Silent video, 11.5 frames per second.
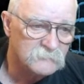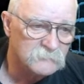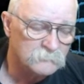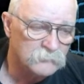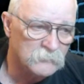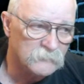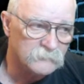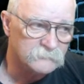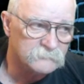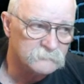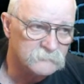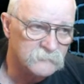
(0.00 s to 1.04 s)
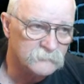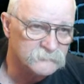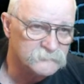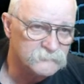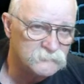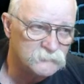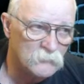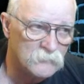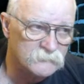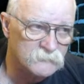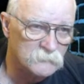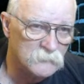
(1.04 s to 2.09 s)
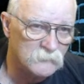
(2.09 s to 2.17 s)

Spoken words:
but even she's wondering, well,